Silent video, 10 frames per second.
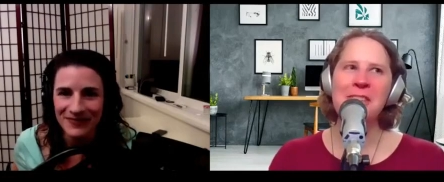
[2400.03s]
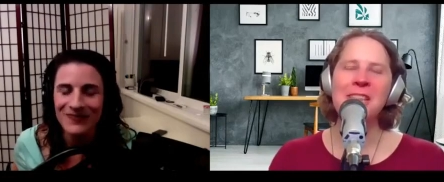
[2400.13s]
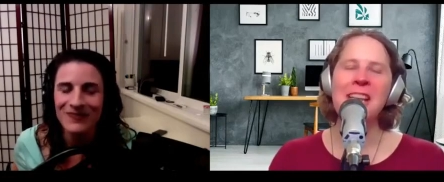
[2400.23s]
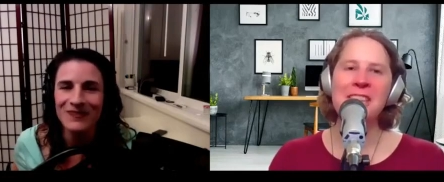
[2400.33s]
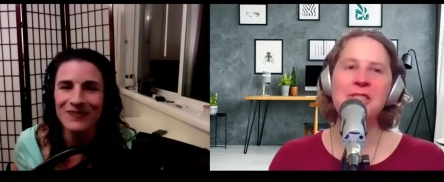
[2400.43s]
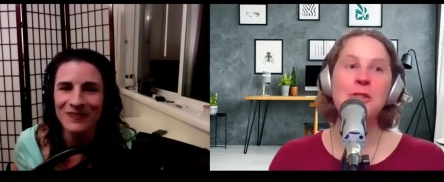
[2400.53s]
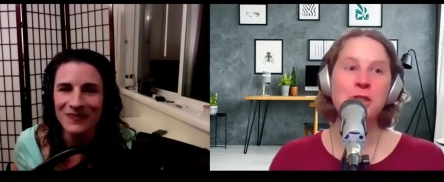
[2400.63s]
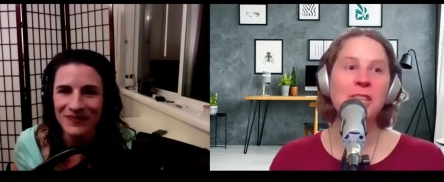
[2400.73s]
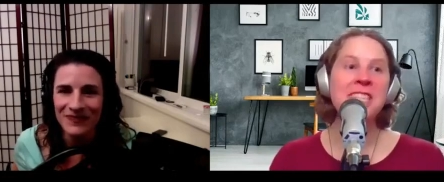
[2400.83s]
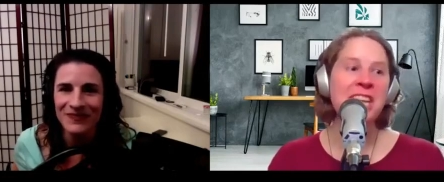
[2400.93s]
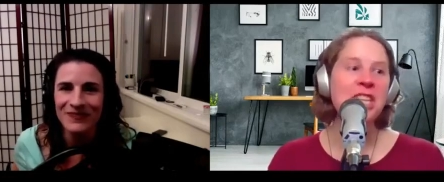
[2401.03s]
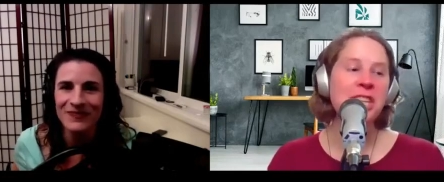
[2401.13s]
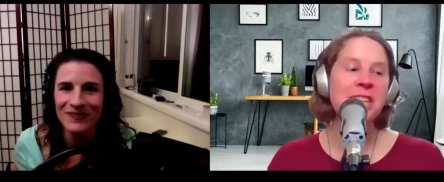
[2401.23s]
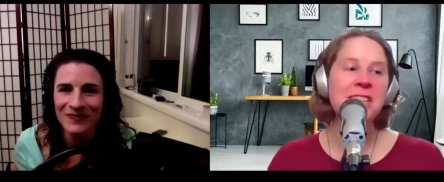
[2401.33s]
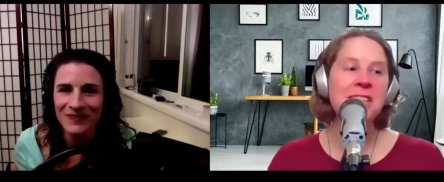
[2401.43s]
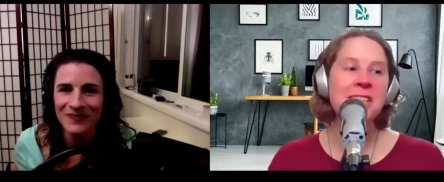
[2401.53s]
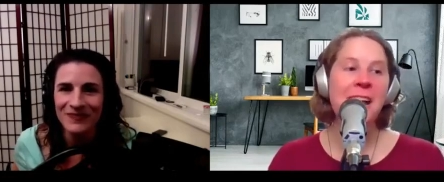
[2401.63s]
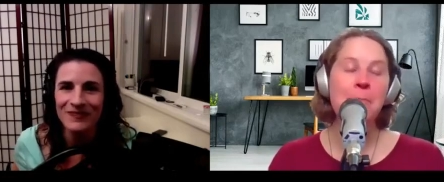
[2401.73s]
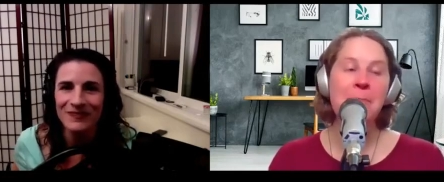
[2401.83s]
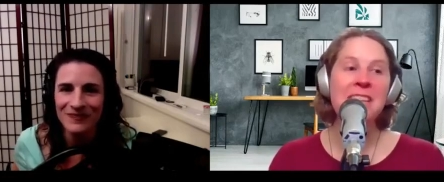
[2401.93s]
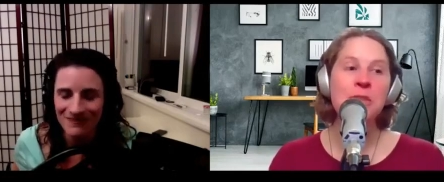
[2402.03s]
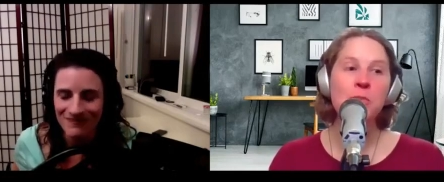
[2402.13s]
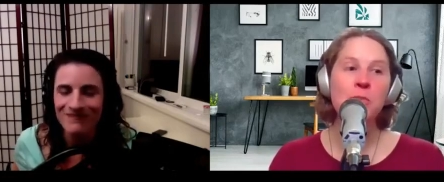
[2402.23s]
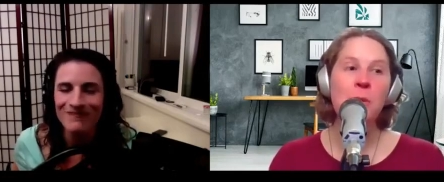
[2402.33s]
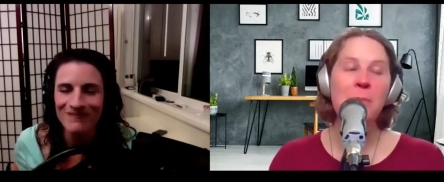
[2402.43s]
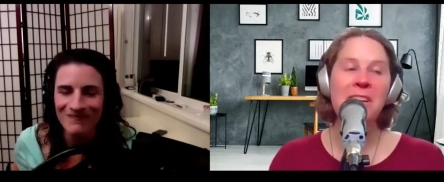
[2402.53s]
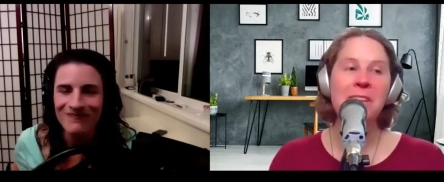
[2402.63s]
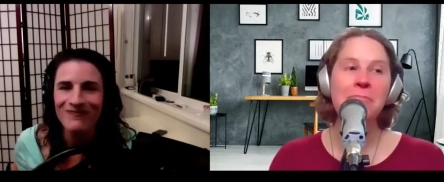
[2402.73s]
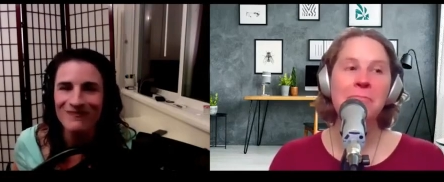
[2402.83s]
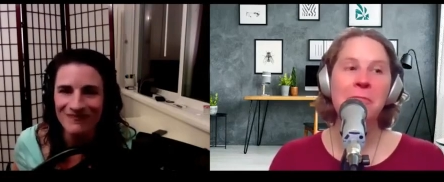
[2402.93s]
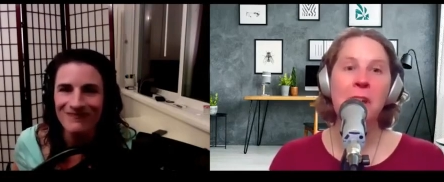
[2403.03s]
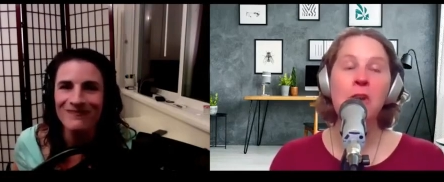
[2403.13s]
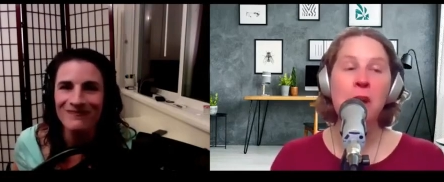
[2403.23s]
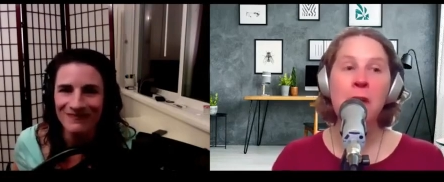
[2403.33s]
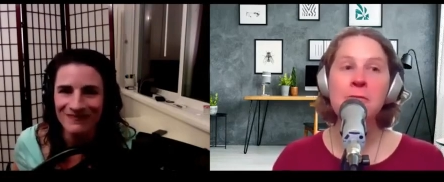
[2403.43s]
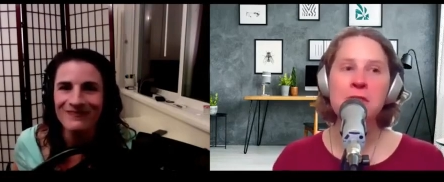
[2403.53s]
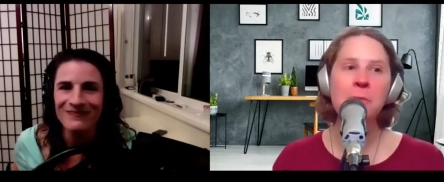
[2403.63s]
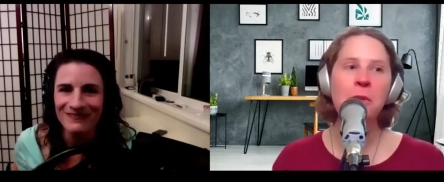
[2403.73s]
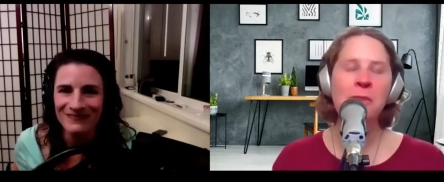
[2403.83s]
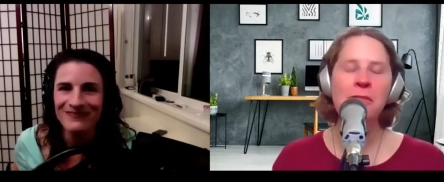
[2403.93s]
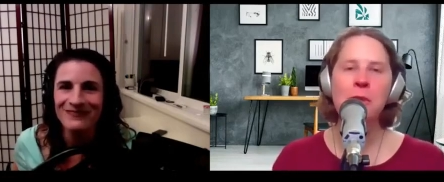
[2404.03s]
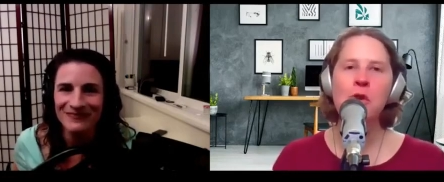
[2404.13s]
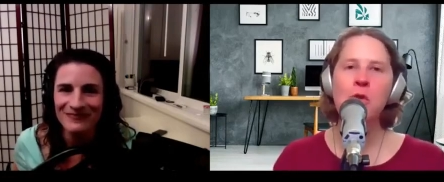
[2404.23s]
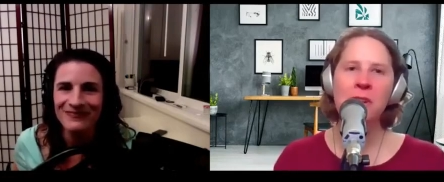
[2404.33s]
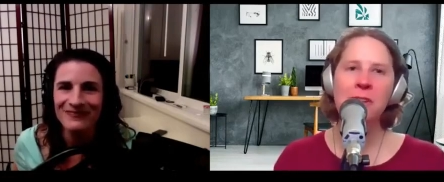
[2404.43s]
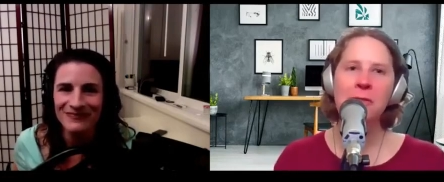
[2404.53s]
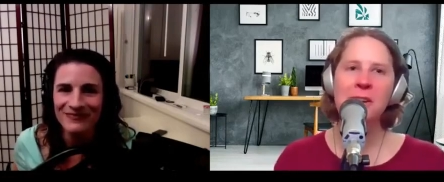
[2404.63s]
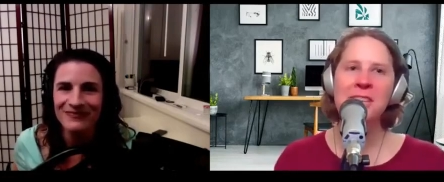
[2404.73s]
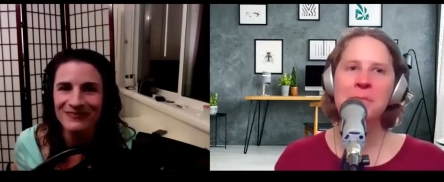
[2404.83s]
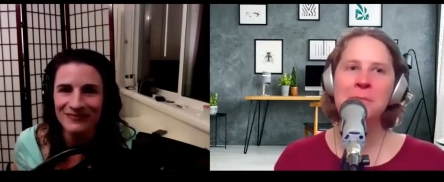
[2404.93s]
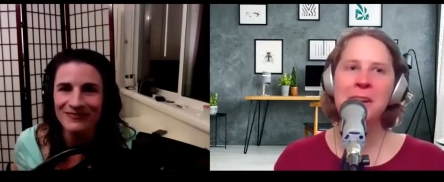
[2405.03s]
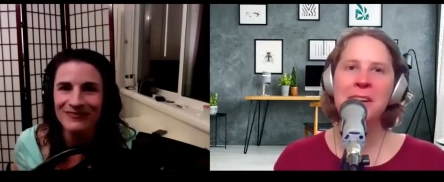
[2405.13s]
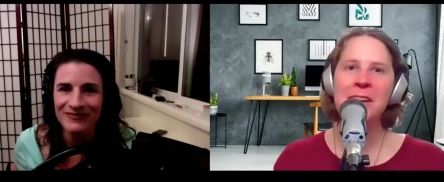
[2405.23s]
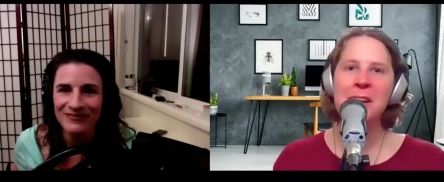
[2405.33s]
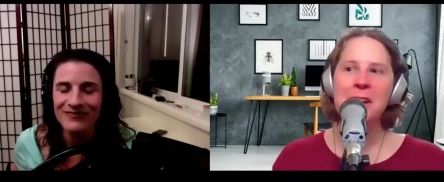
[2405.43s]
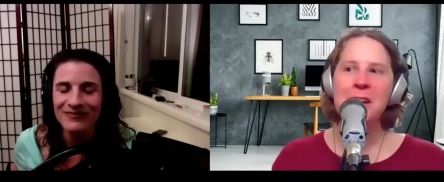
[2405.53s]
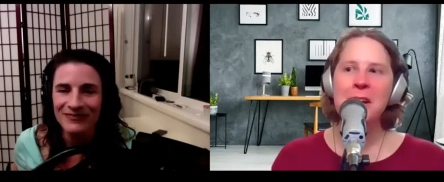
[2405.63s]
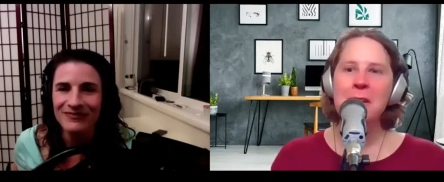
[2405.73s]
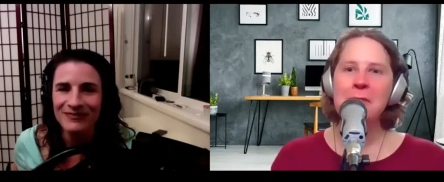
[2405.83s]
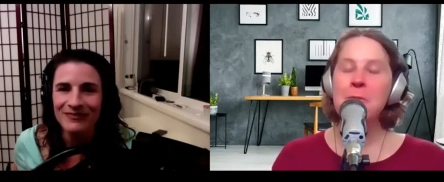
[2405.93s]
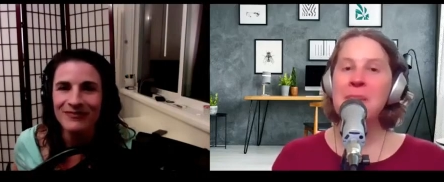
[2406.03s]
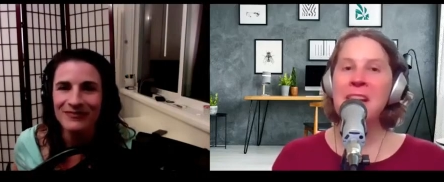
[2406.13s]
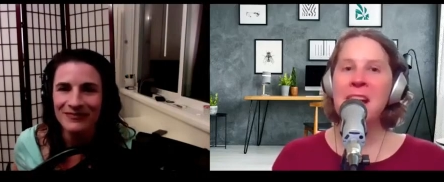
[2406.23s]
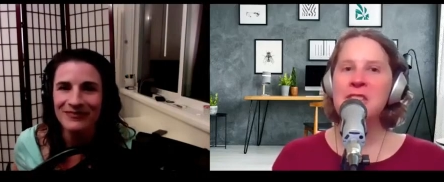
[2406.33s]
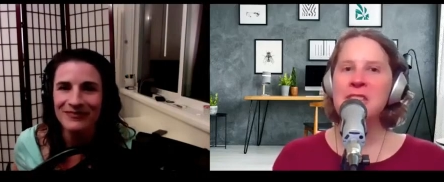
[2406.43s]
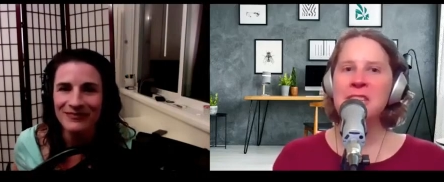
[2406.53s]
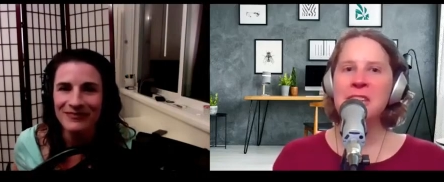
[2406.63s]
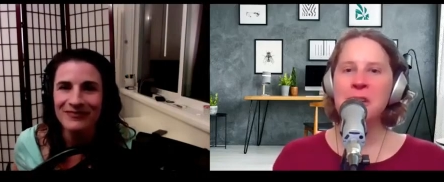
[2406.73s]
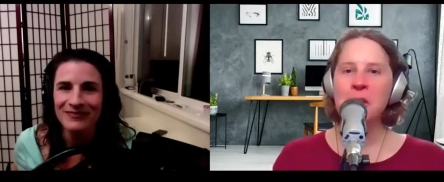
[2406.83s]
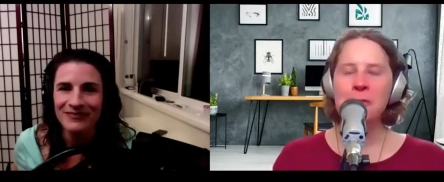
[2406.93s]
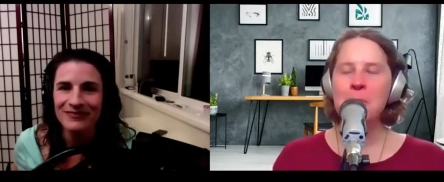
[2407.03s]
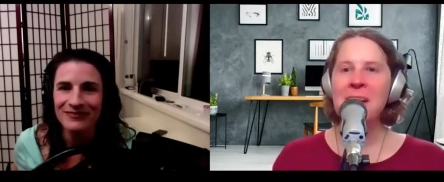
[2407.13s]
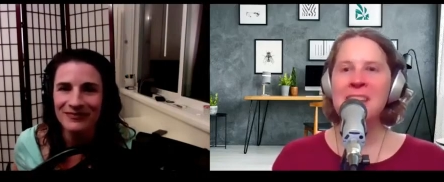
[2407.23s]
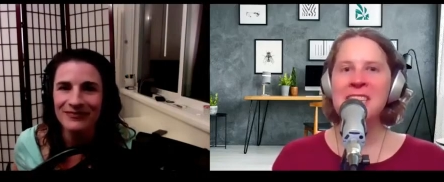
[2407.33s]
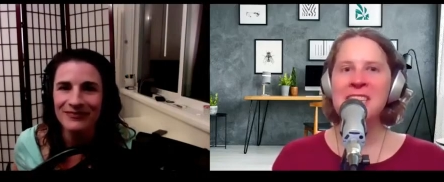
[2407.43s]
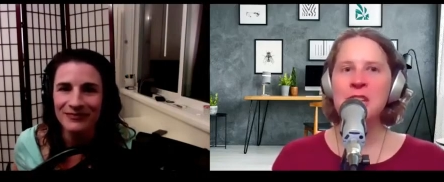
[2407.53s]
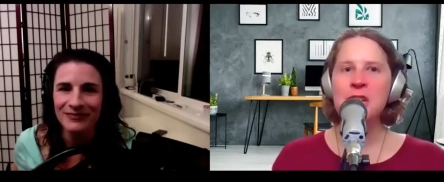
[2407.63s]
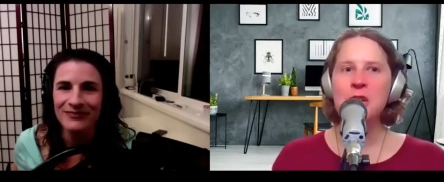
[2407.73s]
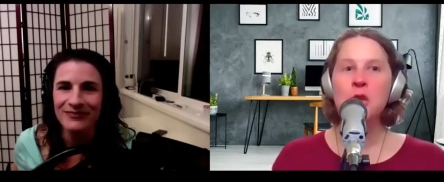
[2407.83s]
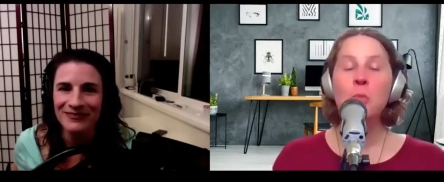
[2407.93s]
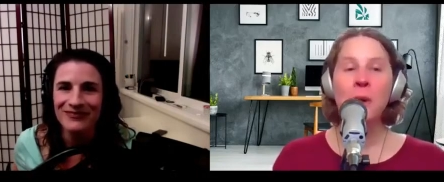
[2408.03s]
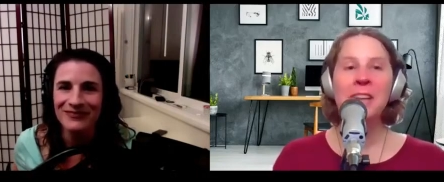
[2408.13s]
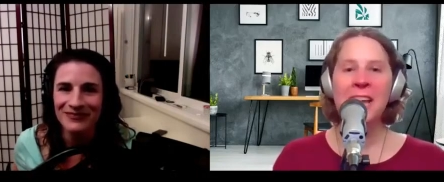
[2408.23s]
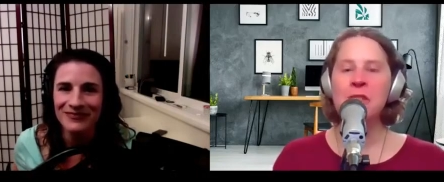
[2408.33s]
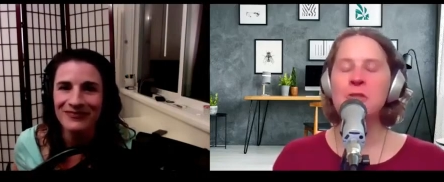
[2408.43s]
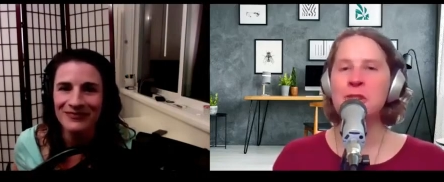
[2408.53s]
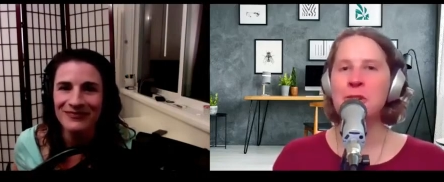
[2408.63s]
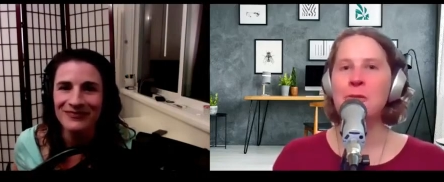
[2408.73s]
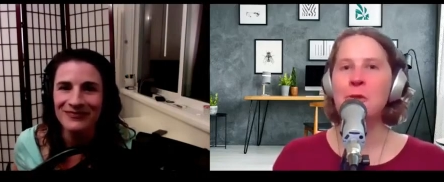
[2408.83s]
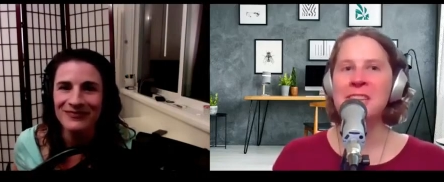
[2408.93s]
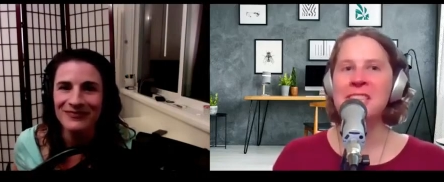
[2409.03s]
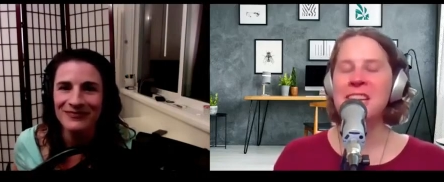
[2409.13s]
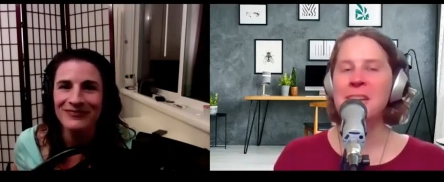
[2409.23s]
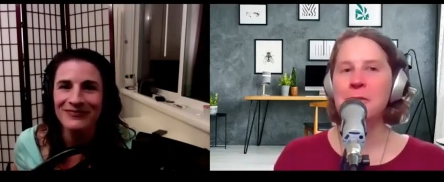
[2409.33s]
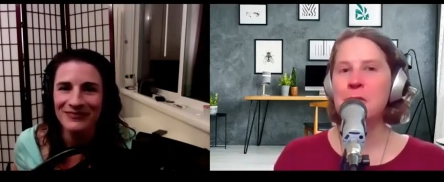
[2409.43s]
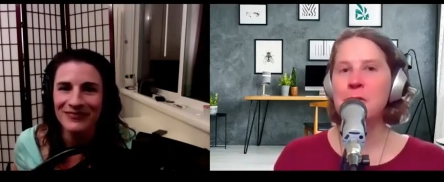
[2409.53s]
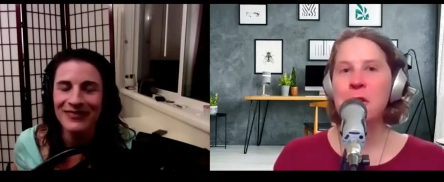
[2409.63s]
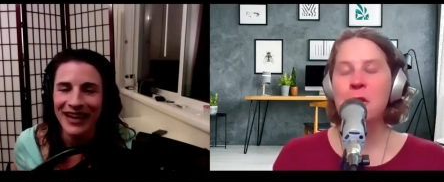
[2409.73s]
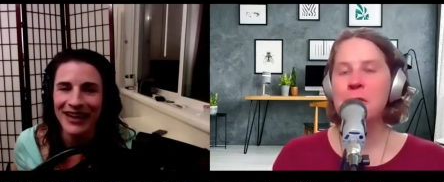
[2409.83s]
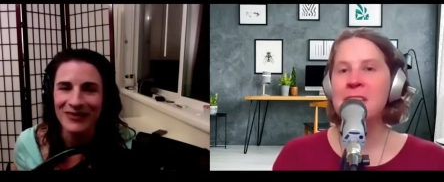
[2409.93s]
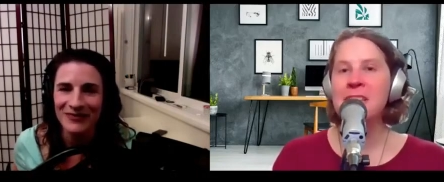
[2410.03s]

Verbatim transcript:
Speaker 1: I think it's a lot of socialization that mm-hmm. makes women mm-hmm. uncomfortable with their recorded voice. But for me, I just, you know, if you're podcasting, you will get used to your voice. And if the, yeah. you hear